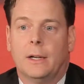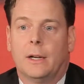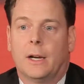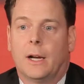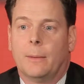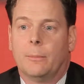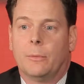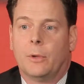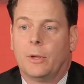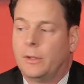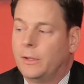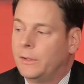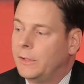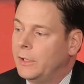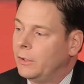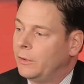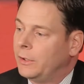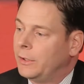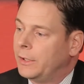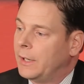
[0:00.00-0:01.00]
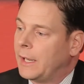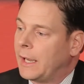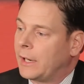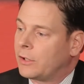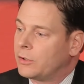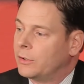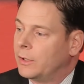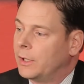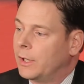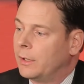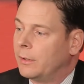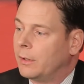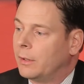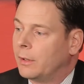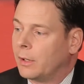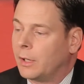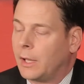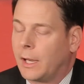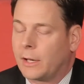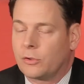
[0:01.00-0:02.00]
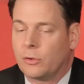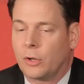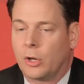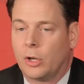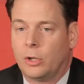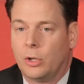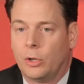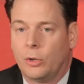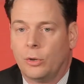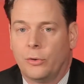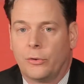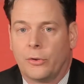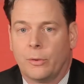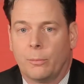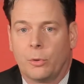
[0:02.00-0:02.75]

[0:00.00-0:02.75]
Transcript: The deal didn't actually close.